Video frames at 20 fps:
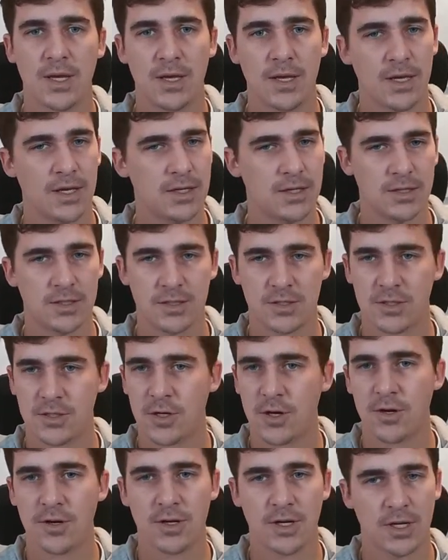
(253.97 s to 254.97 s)
is
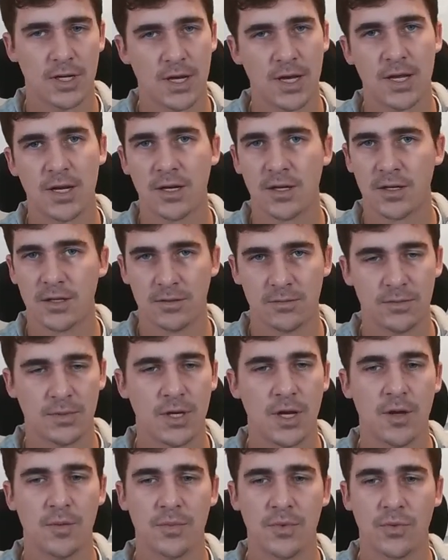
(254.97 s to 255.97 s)
starting to kind of
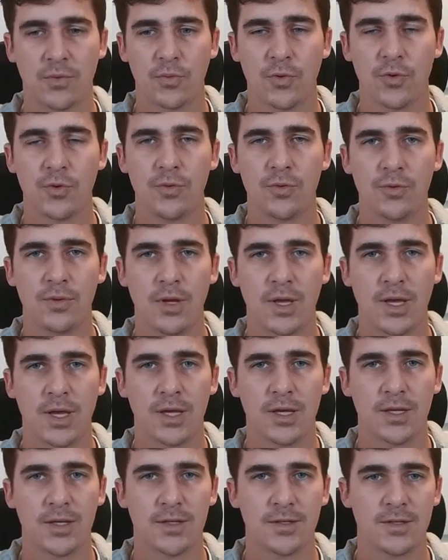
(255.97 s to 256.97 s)
come through
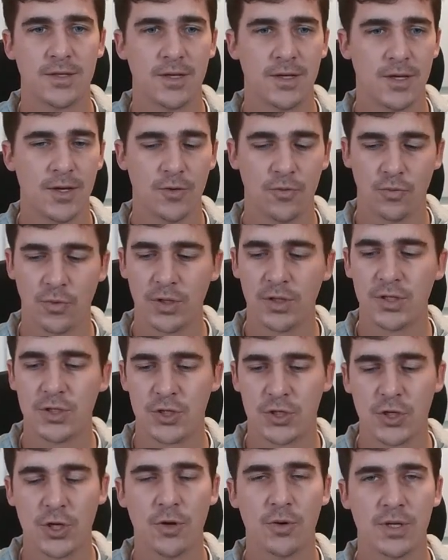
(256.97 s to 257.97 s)
and really
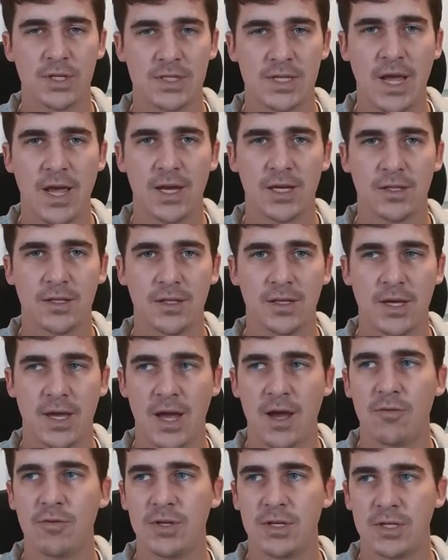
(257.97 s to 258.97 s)
show exactly
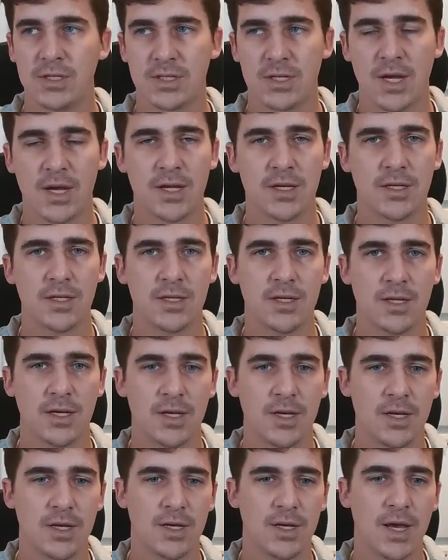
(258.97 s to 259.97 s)
how he designed it.
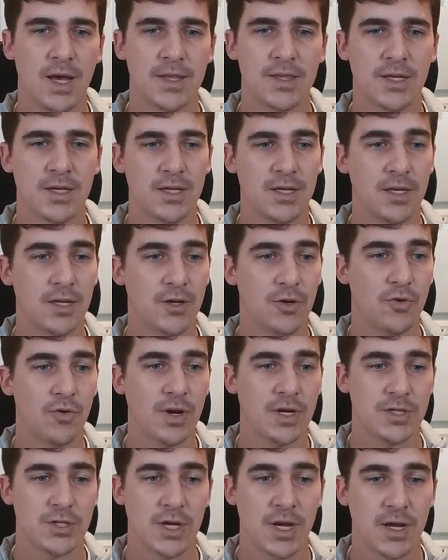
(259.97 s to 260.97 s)
I think he did a
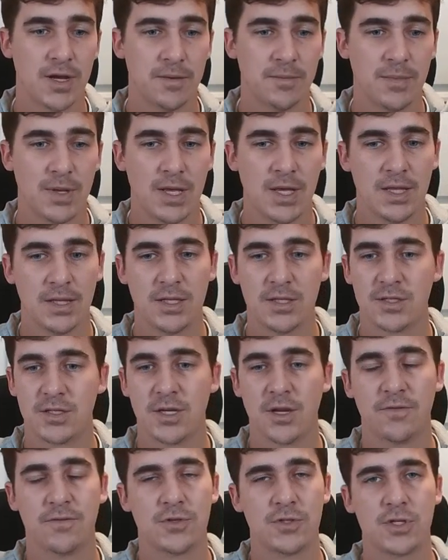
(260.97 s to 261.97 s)
great job. This
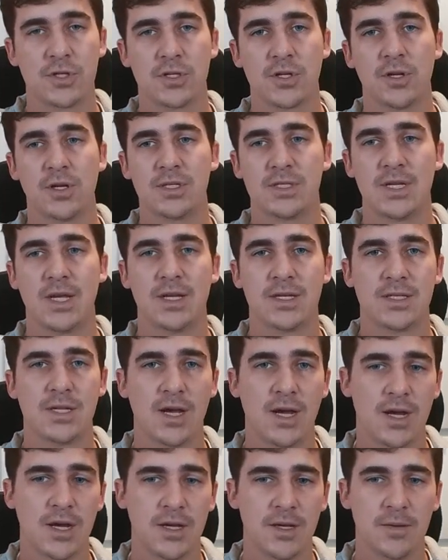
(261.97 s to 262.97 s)
stuff is just going to take
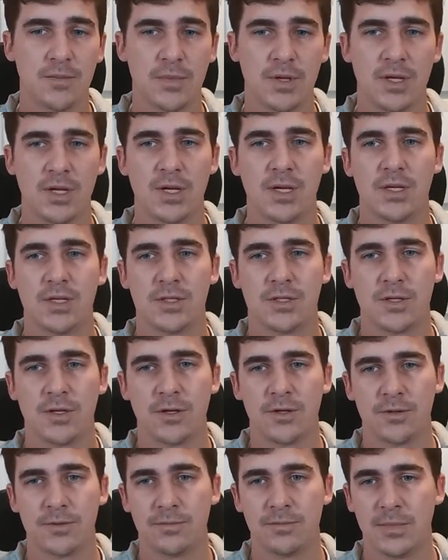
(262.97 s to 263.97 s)
time.
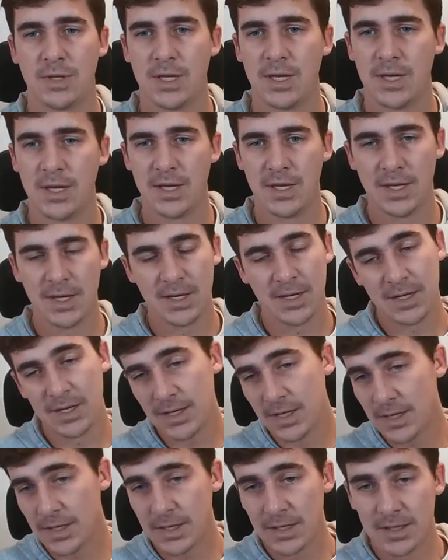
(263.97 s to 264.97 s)
So,
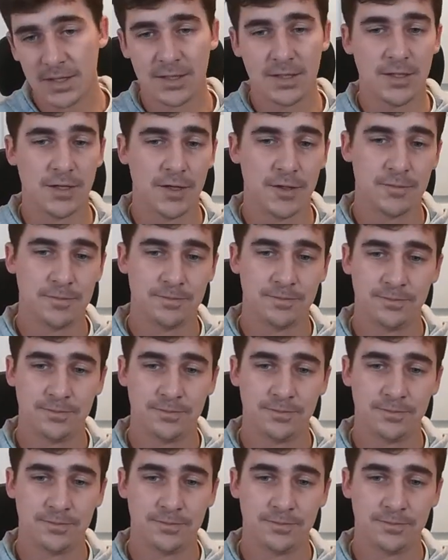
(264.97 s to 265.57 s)
you know,